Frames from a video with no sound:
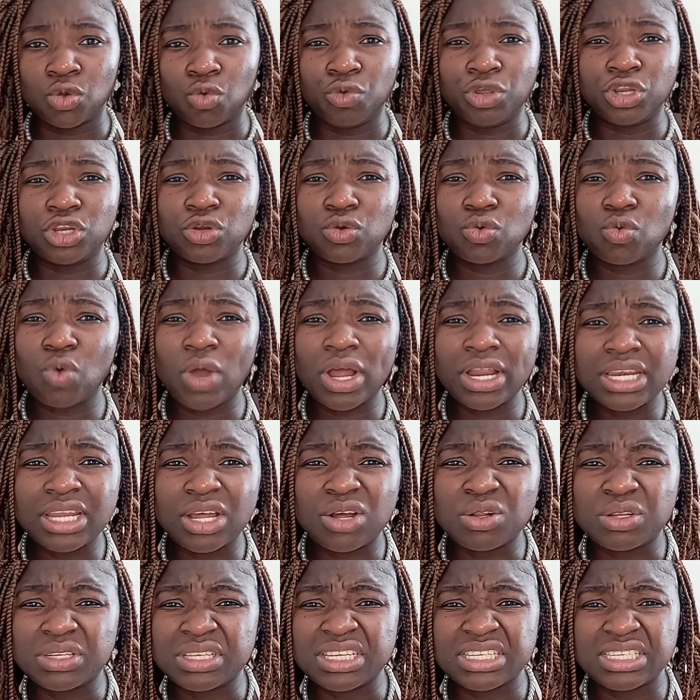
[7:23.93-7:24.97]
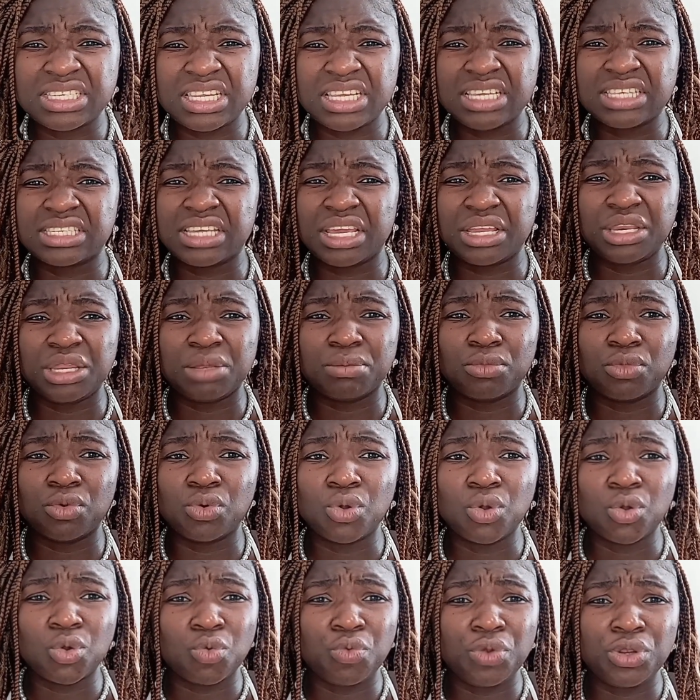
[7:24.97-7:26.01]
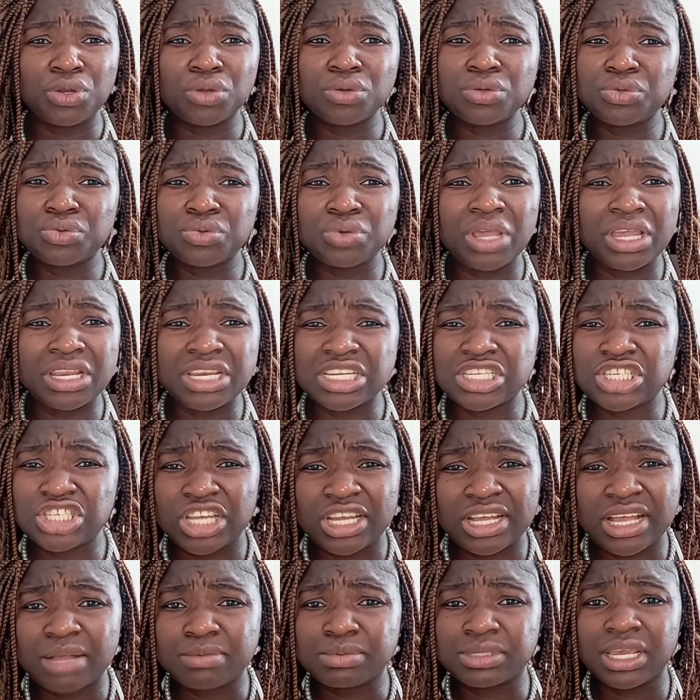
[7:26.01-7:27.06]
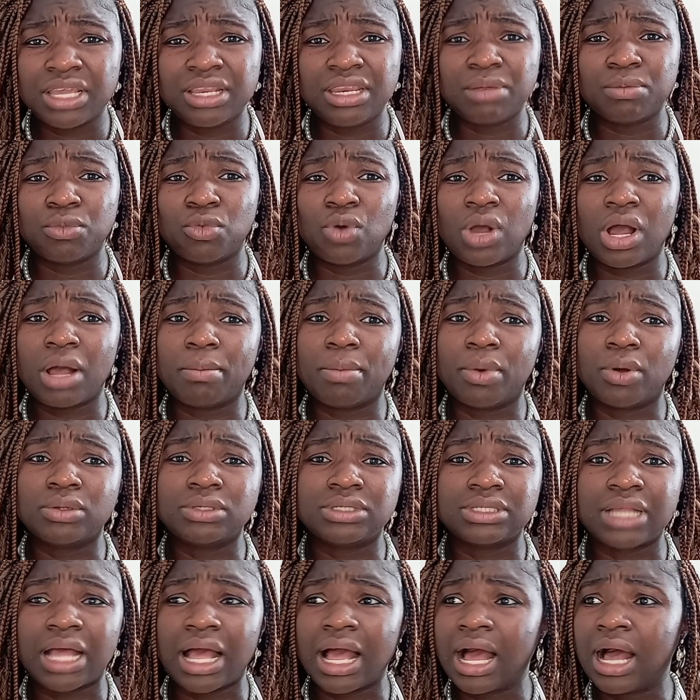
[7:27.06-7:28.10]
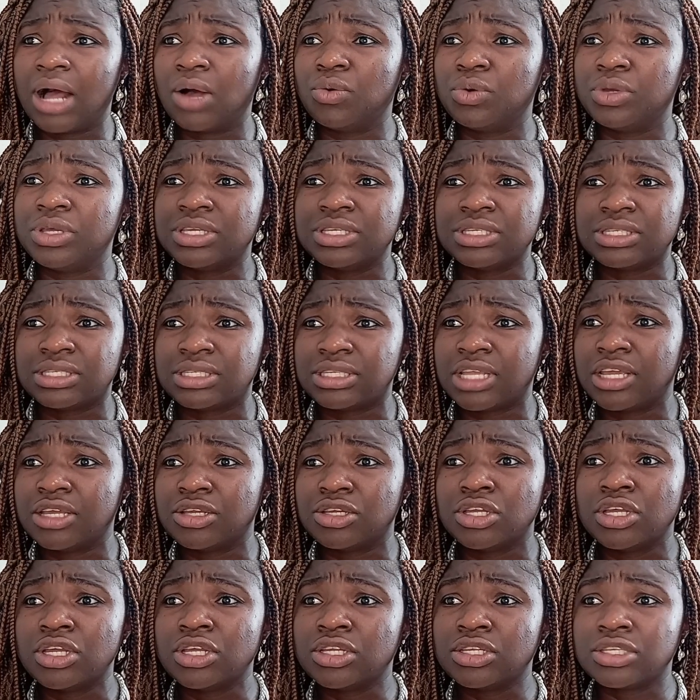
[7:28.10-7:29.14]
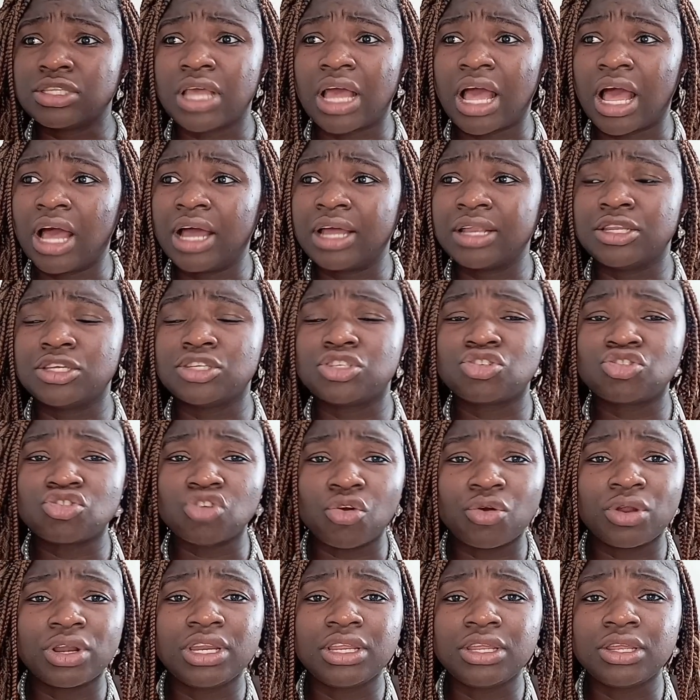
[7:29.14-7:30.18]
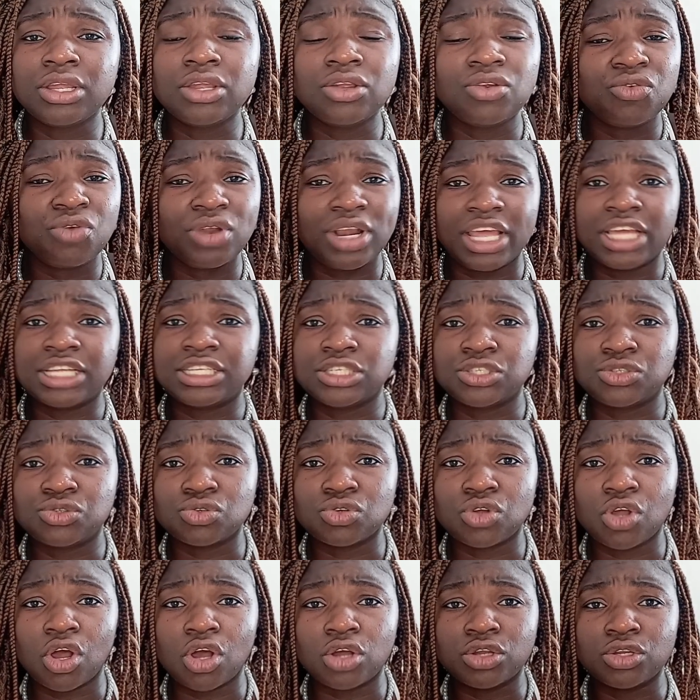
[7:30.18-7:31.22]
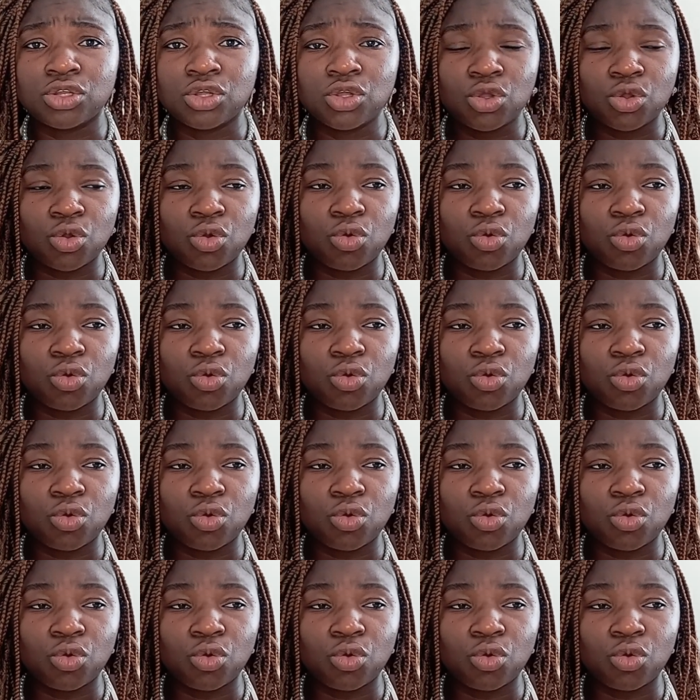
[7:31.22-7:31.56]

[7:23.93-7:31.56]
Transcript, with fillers: We don't wonder all these things anymore. We don't do any checkups anymore about how is their, how they strongly related to God.